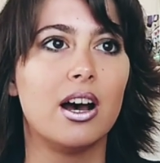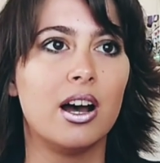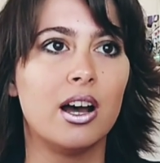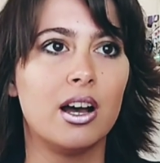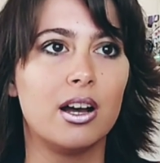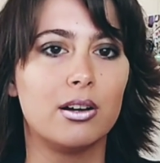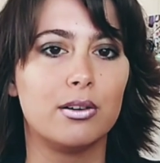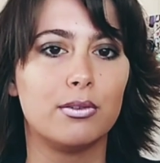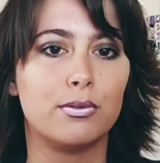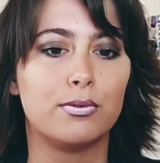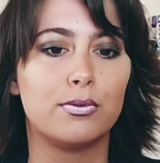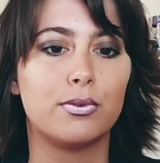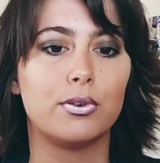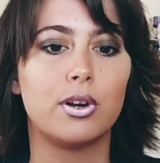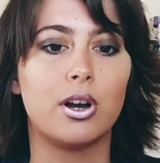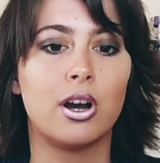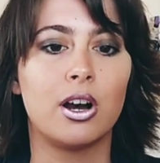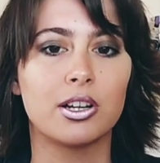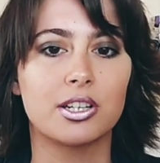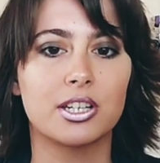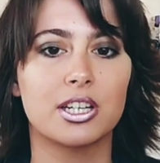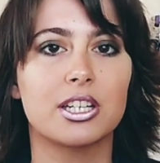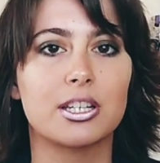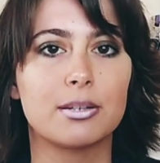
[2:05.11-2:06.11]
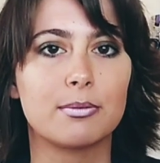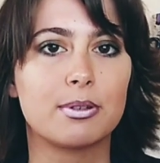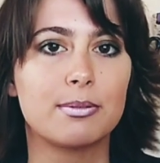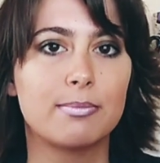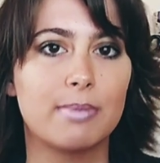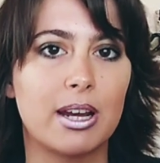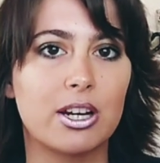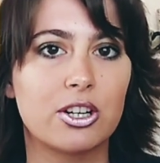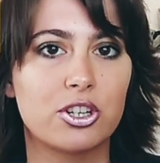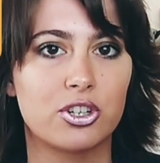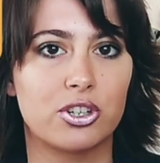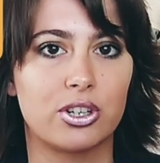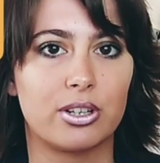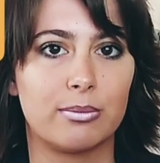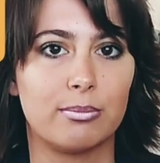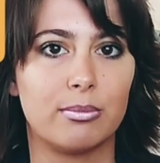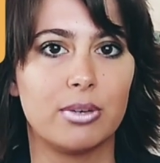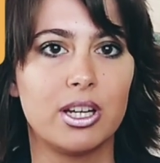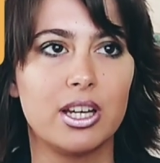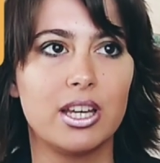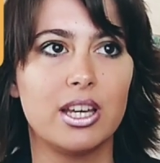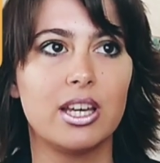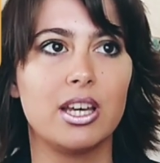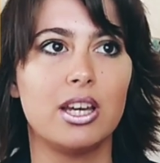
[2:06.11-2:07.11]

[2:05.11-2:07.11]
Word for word: of autism spectrum